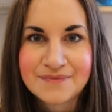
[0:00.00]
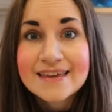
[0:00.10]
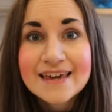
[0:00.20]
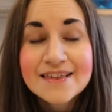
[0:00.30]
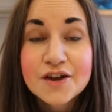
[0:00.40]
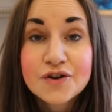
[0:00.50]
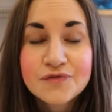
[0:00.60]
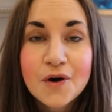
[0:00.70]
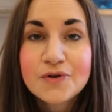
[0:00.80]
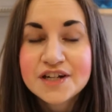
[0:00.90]
These
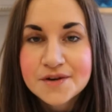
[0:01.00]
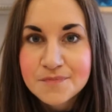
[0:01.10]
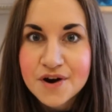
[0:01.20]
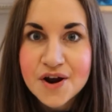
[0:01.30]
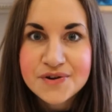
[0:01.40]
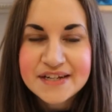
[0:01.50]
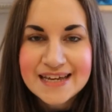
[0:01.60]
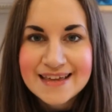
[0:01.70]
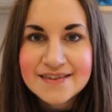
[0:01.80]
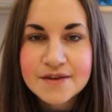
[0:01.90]
unfolded
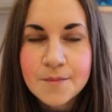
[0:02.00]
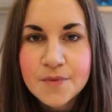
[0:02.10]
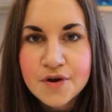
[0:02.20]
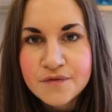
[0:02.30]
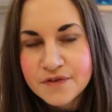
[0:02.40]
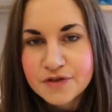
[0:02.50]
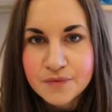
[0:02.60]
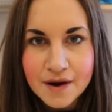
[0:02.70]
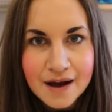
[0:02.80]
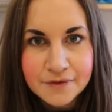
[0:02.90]
proteins move
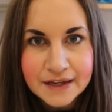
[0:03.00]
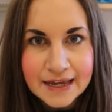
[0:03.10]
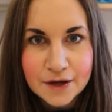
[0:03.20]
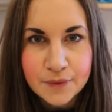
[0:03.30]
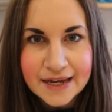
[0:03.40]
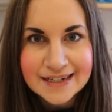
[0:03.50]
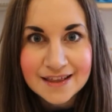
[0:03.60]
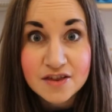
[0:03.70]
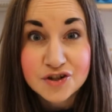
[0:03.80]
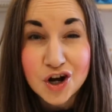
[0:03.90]
throughout the liquid
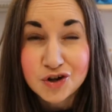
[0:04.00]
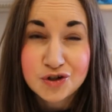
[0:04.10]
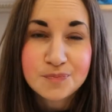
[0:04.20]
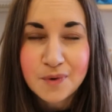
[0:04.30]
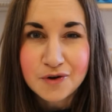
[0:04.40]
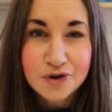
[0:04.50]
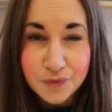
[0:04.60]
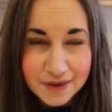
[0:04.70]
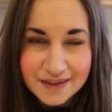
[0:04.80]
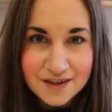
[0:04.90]
and start to bond
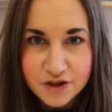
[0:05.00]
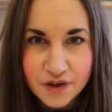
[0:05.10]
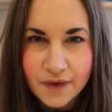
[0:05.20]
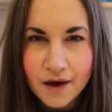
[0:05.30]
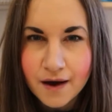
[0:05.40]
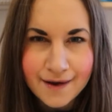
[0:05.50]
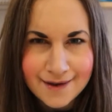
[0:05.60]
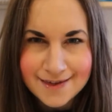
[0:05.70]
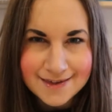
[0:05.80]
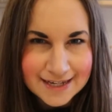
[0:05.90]
with each other,
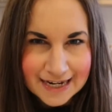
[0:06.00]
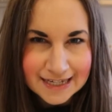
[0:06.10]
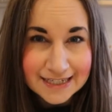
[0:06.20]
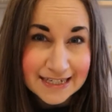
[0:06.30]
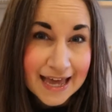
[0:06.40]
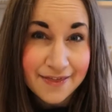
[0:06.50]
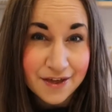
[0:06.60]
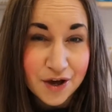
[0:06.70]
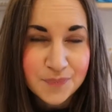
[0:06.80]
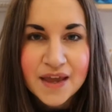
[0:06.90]
i.e. stick
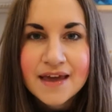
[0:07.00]
together.